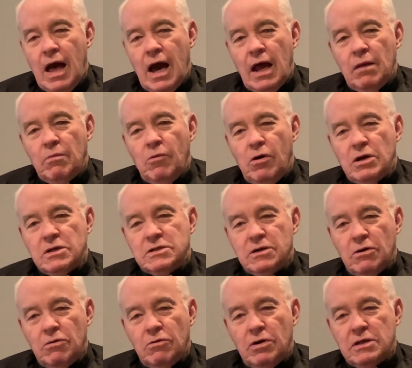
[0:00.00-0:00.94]
And I'm
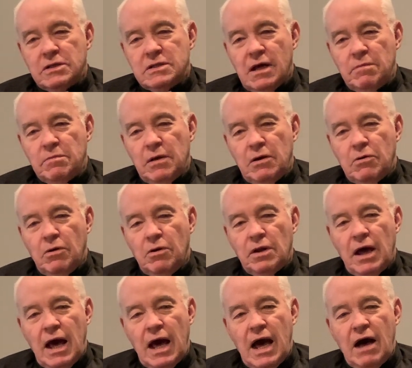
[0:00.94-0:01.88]
also on something
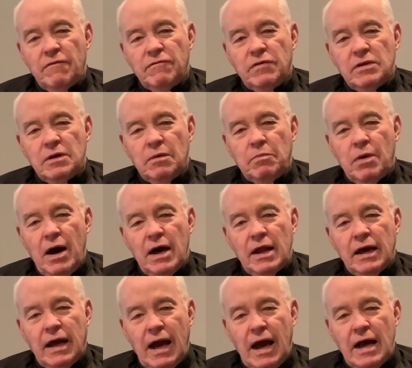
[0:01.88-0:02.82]
called
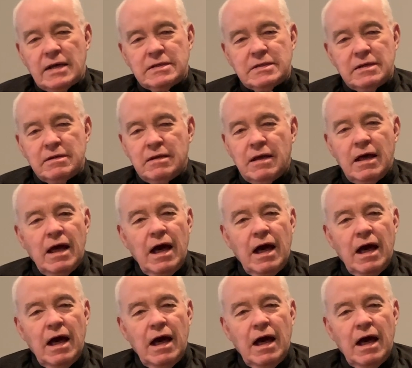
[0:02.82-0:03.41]
alpha-lipoic acid.